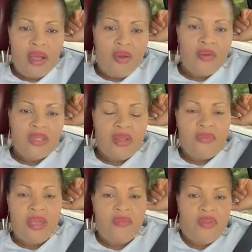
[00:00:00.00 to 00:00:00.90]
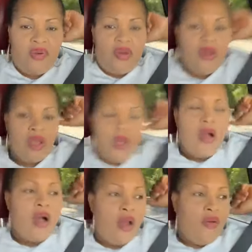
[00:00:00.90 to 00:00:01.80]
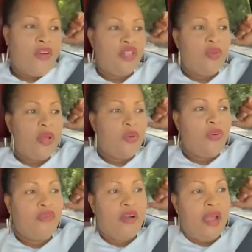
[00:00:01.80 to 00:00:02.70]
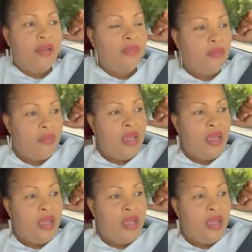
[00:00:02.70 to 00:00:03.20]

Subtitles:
How is the baby doing? All of us, we're doing fine.